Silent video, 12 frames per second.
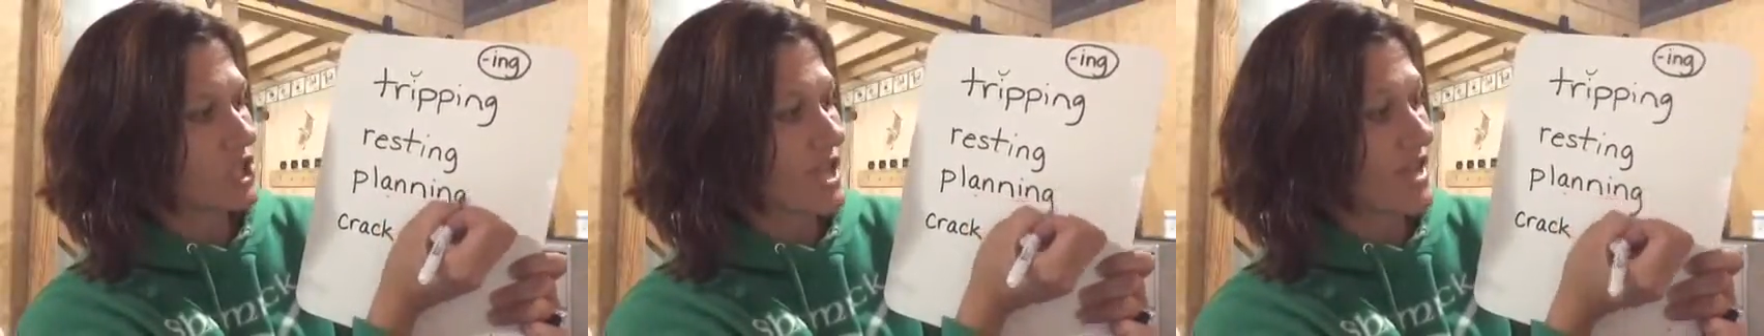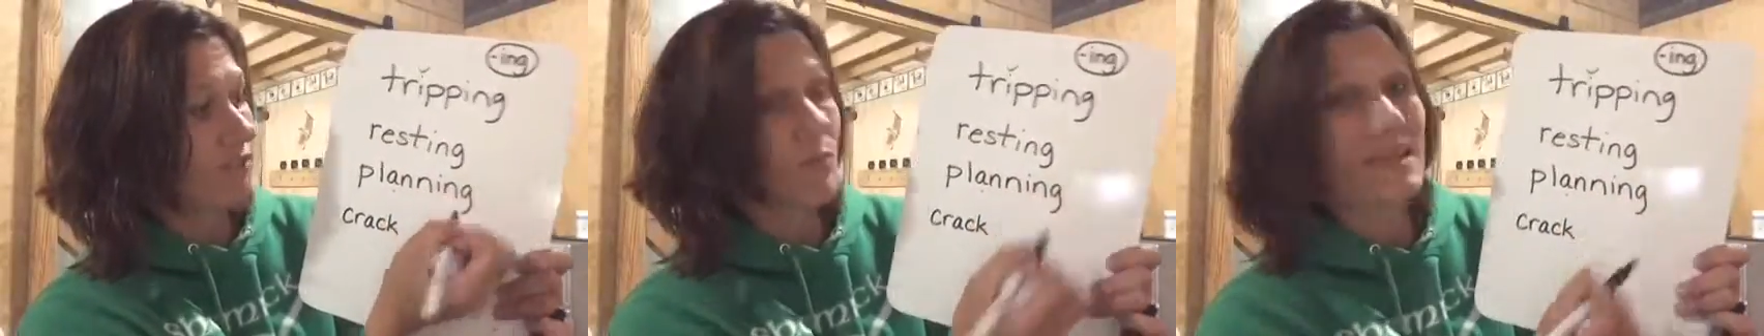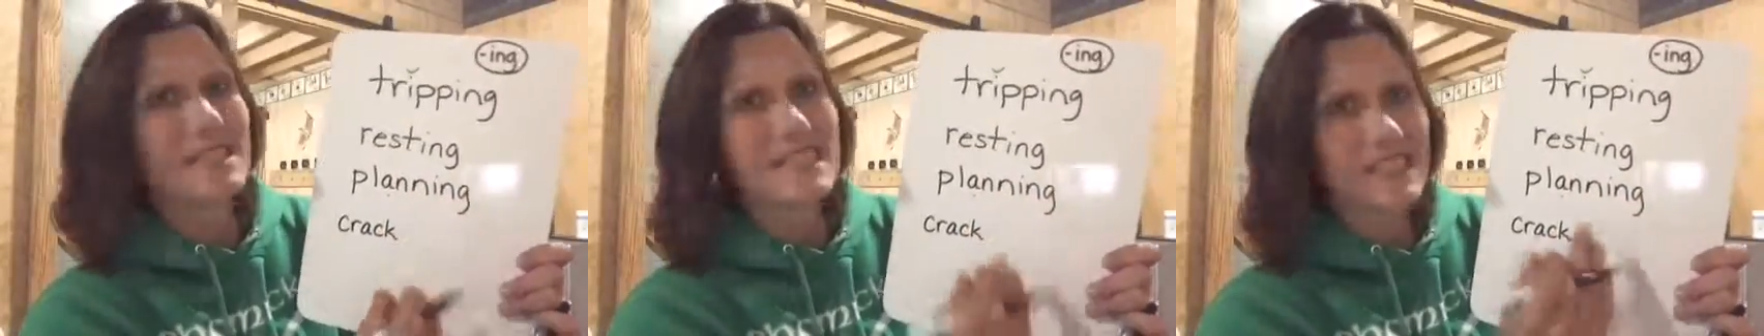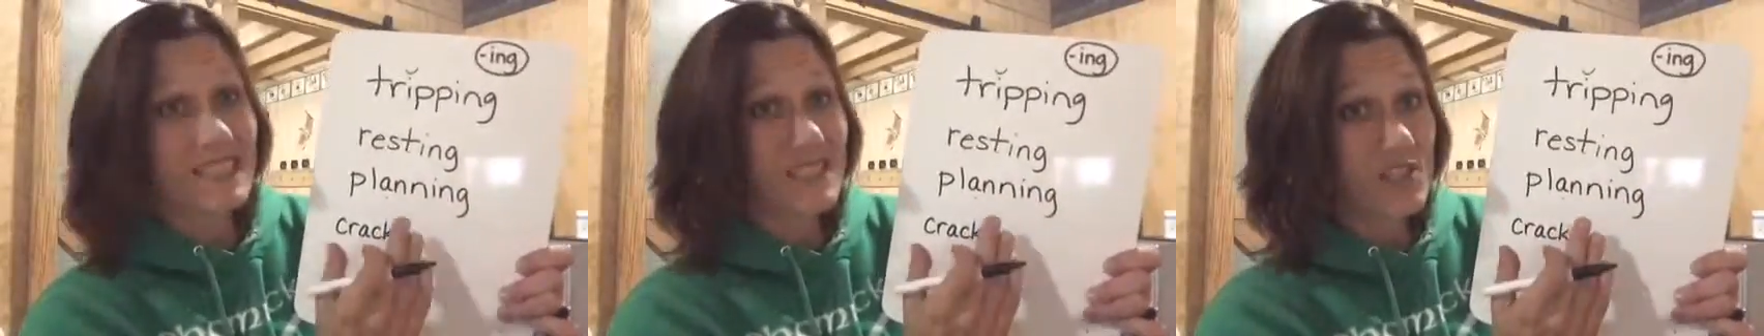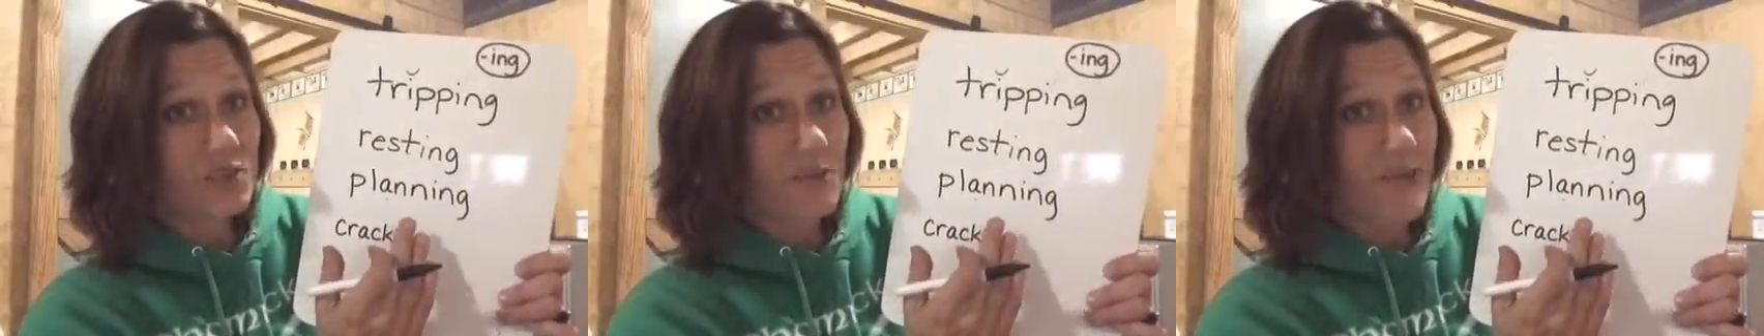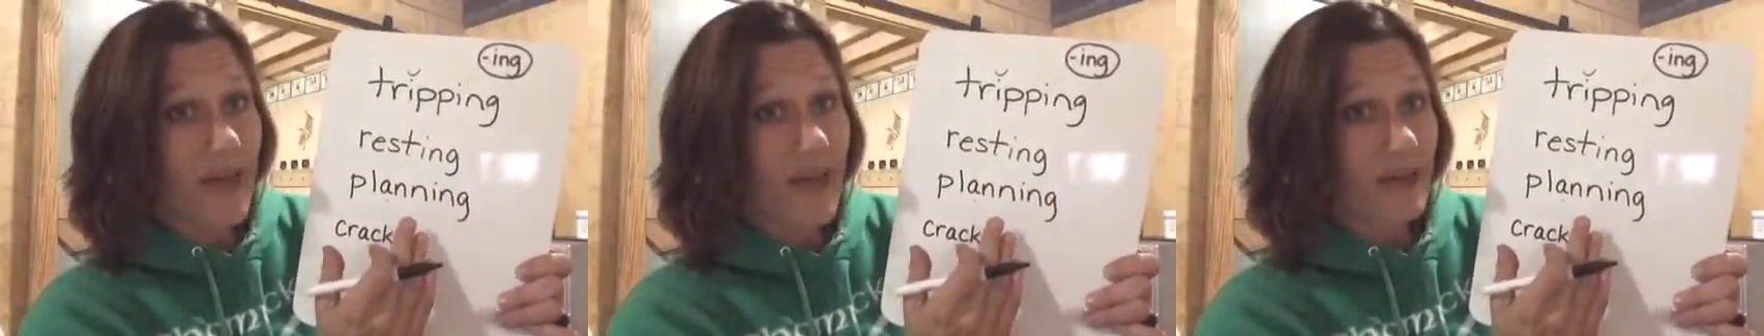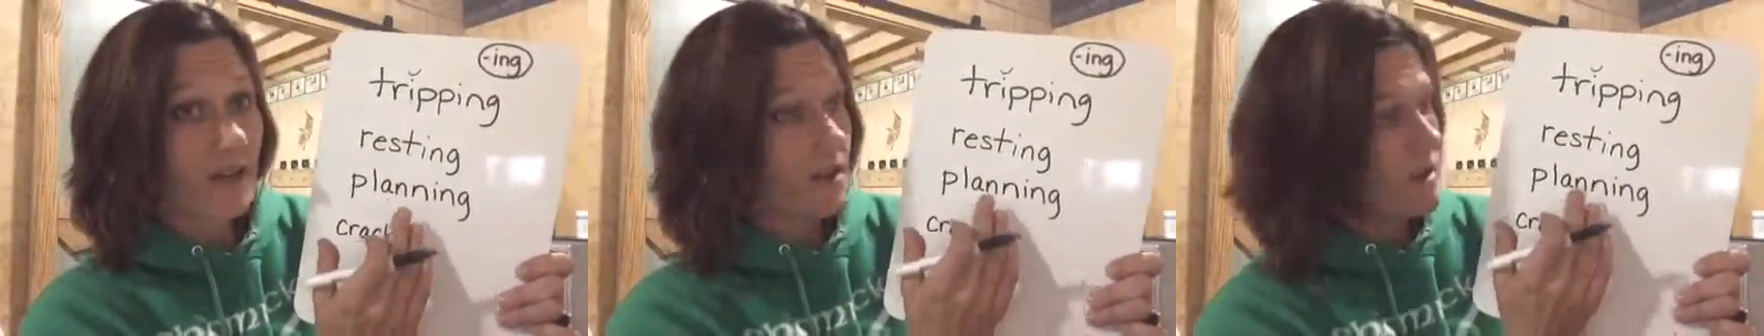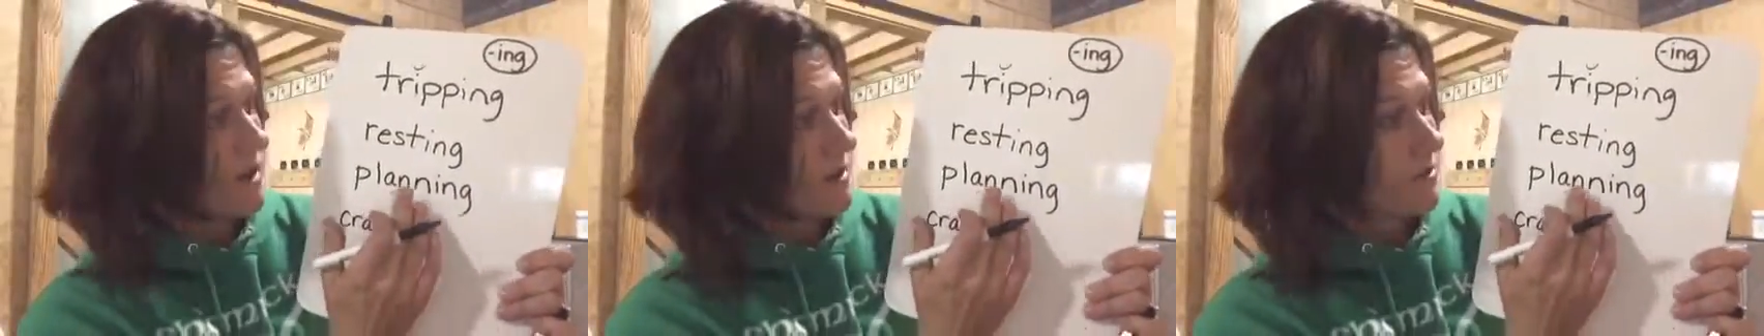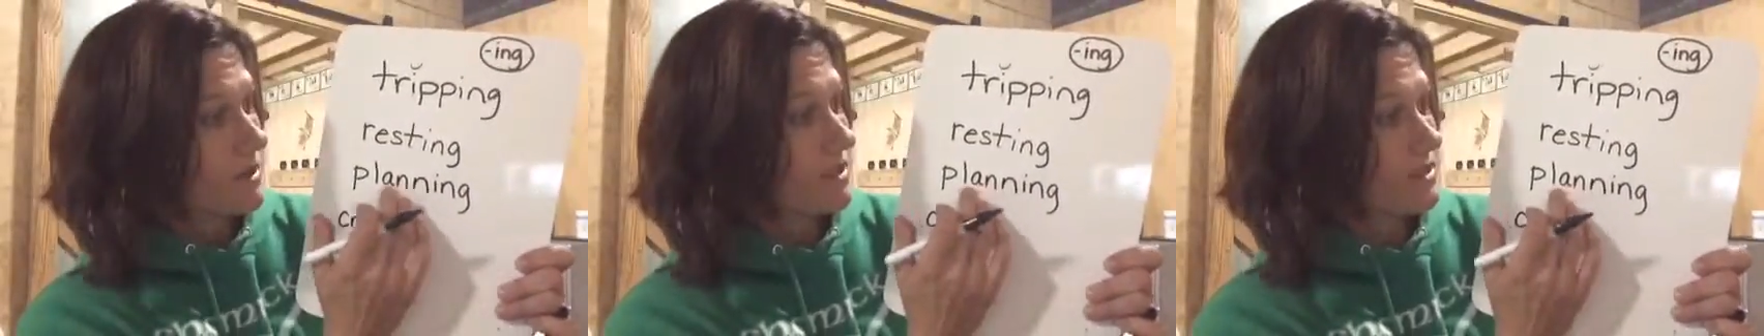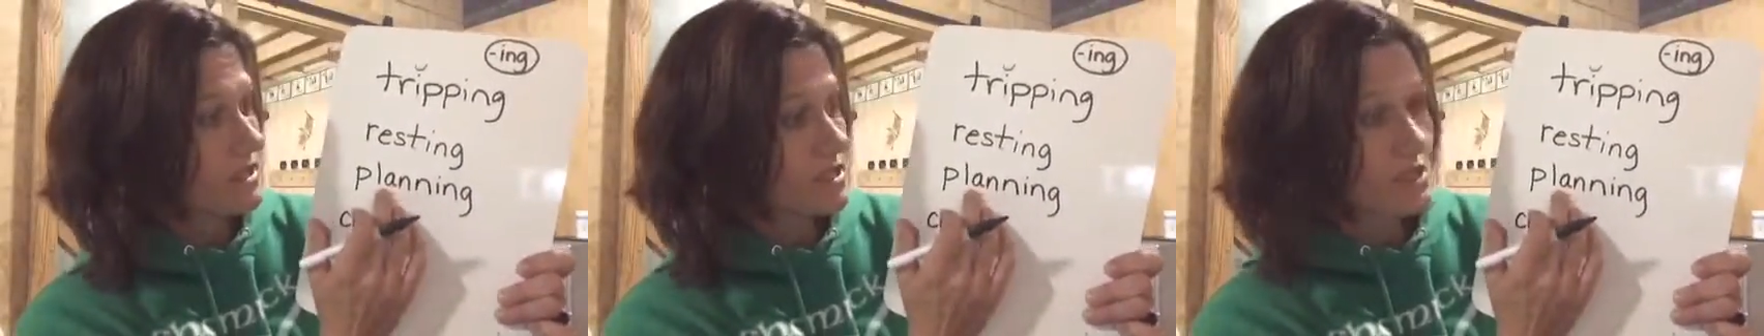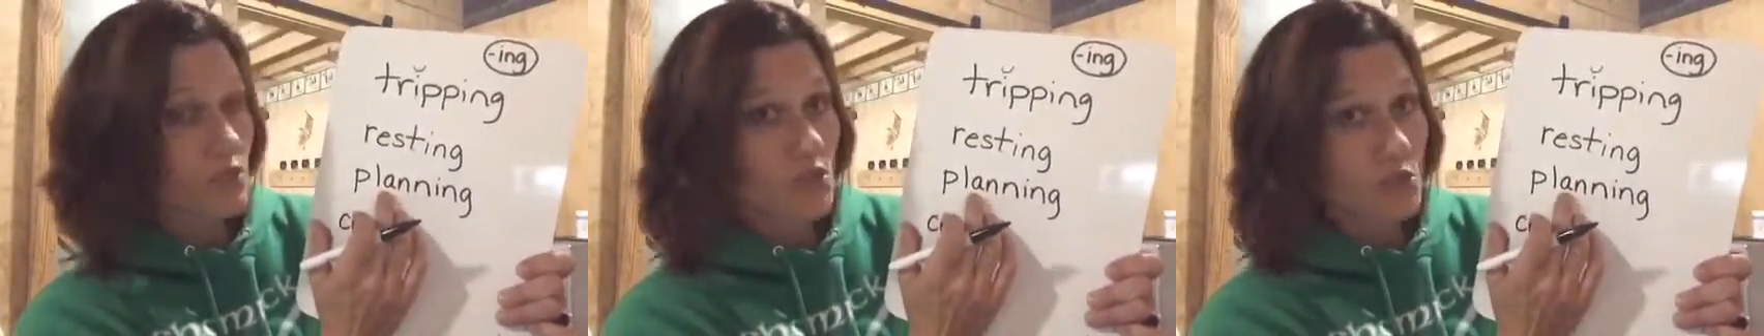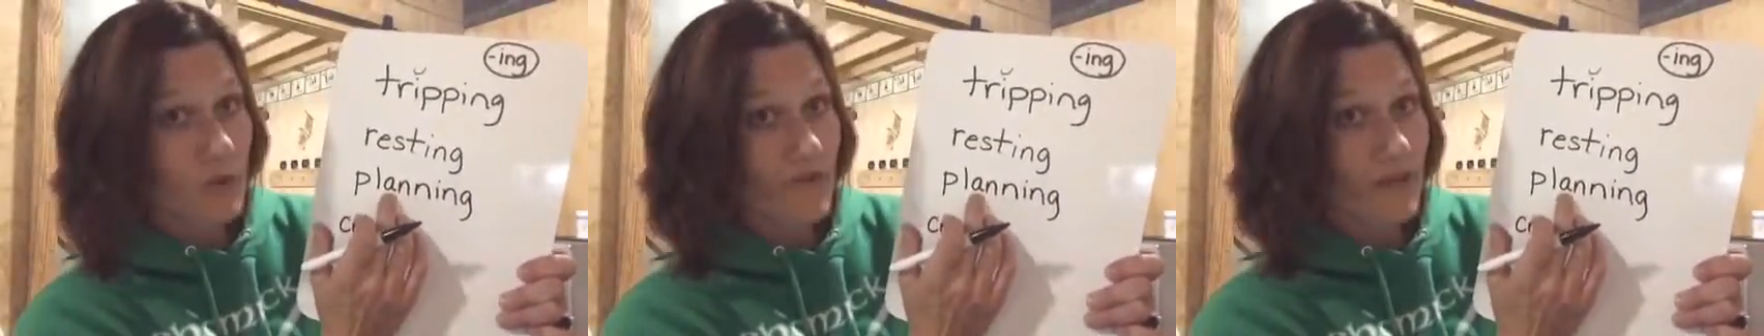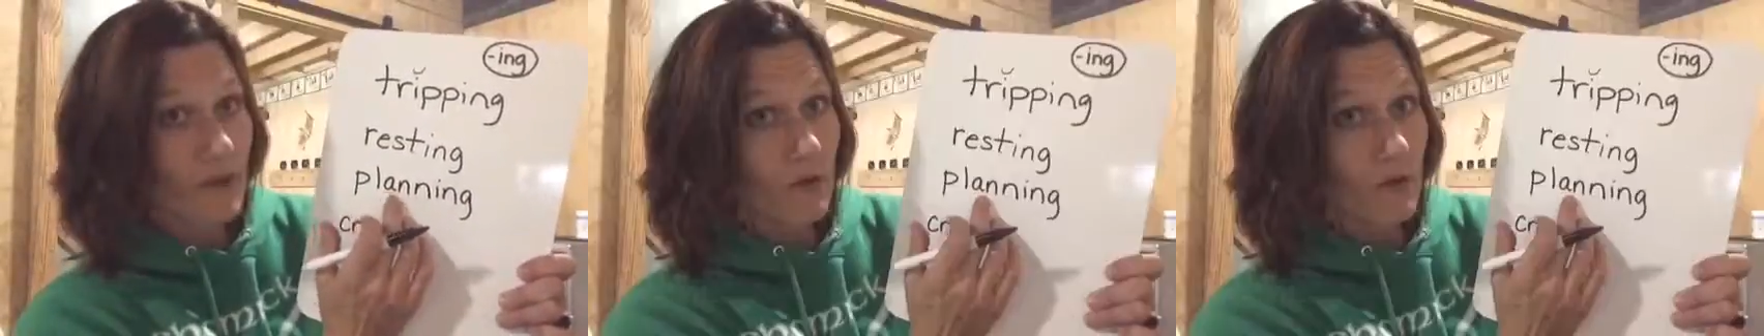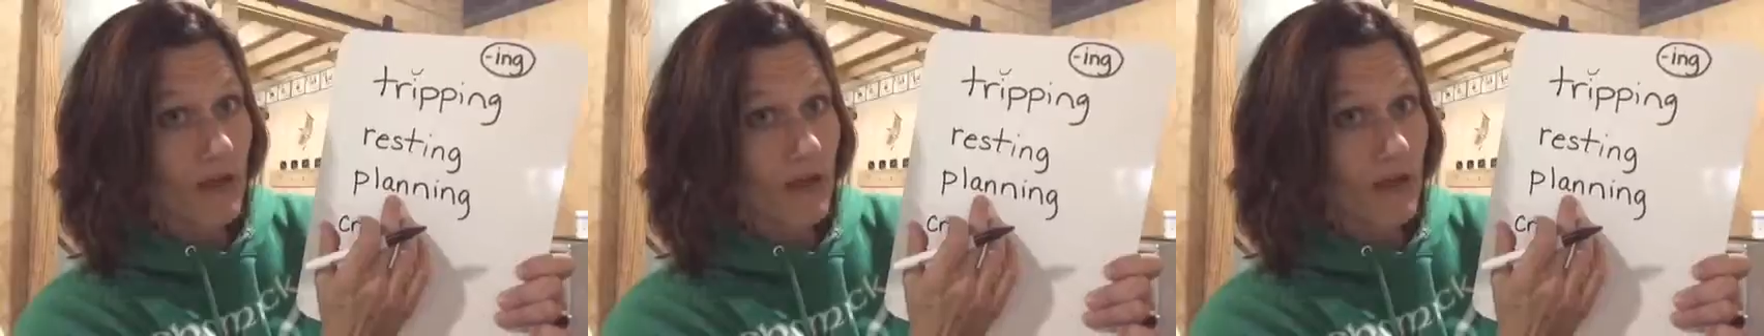If we didn't do that, because this is a short vowel,